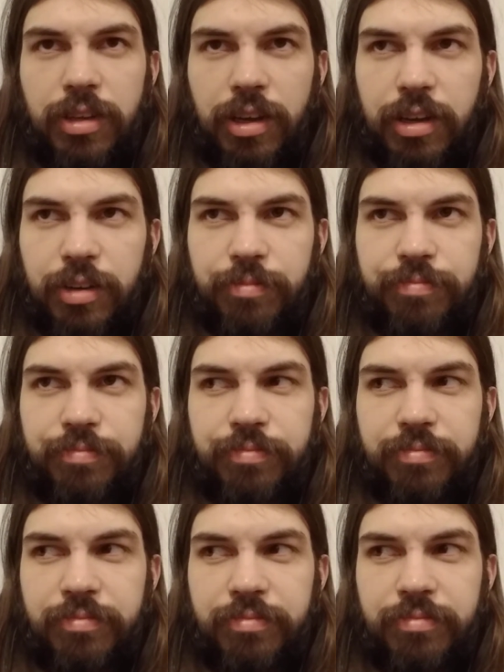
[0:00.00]

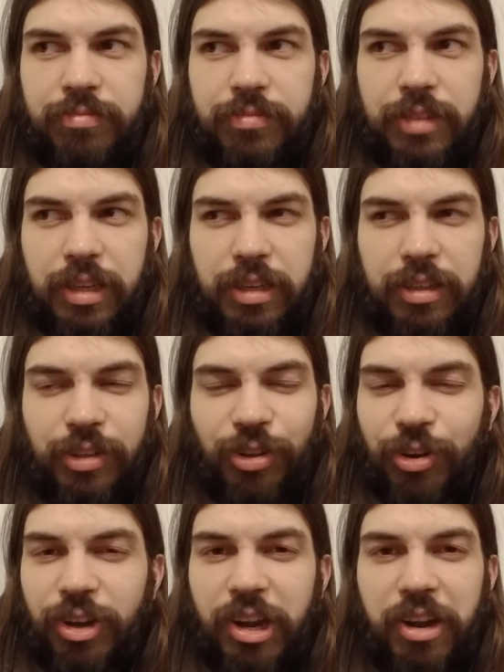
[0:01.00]
the
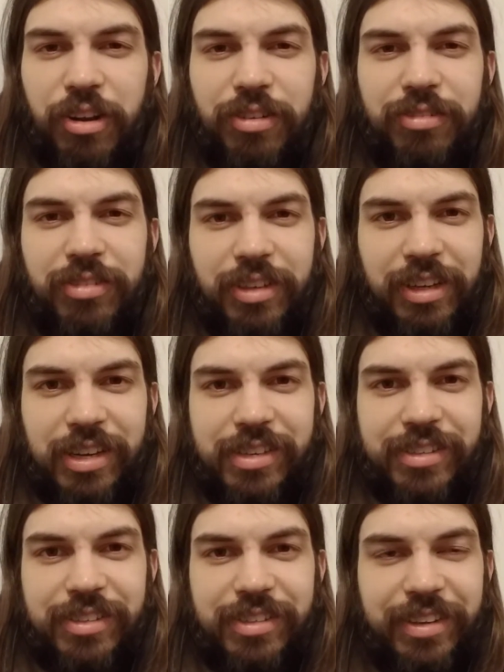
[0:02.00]
learning curve, I
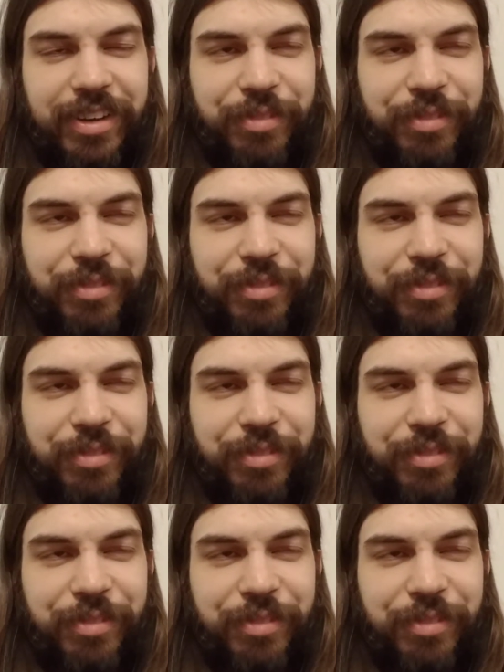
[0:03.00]
guess,